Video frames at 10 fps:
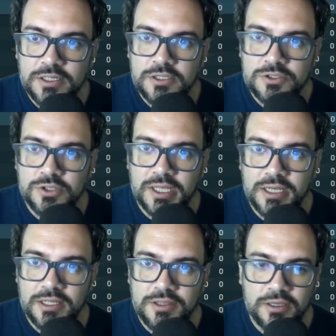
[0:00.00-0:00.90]
to get
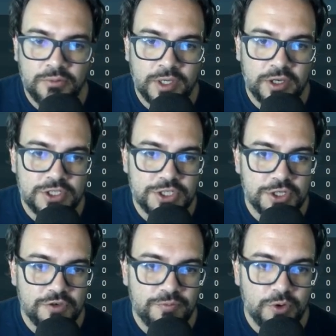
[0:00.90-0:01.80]
anything. We're going to
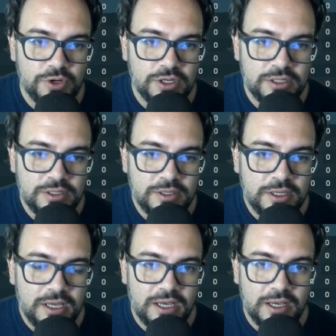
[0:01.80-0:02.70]
Turf Moor.
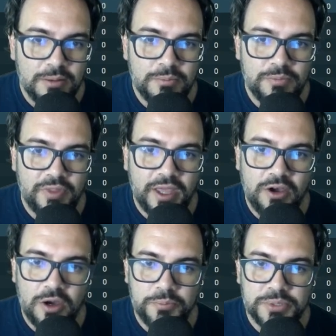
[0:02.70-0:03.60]
They
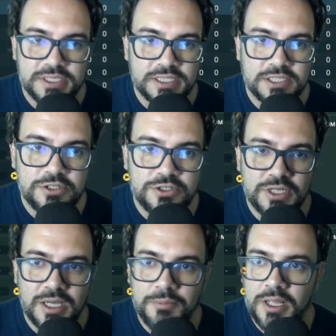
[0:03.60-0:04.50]
are predicted
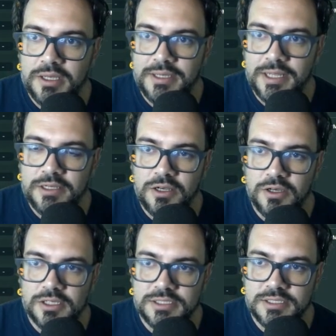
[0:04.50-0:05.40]
come dead
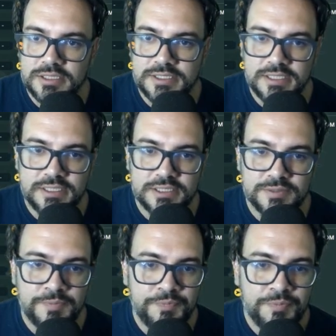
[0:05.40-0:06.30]
last this
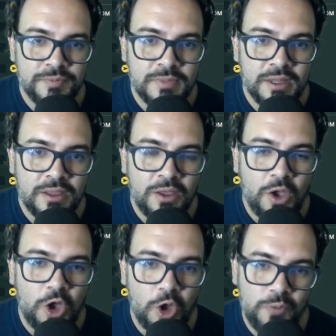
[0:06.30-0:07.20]
season.
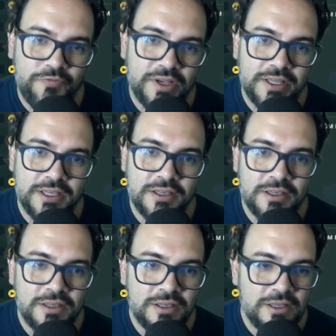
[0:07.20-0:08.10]
Hopefully
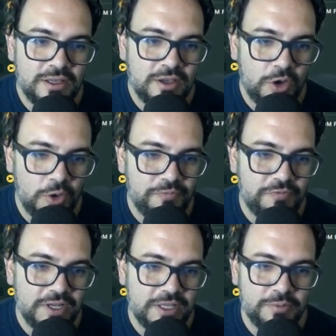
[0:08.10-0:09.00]

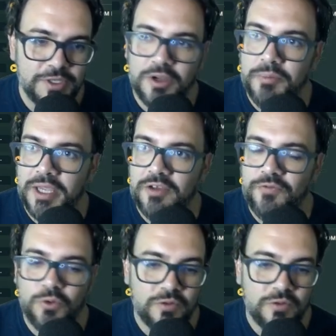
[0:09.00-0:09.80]
we don't make a fool of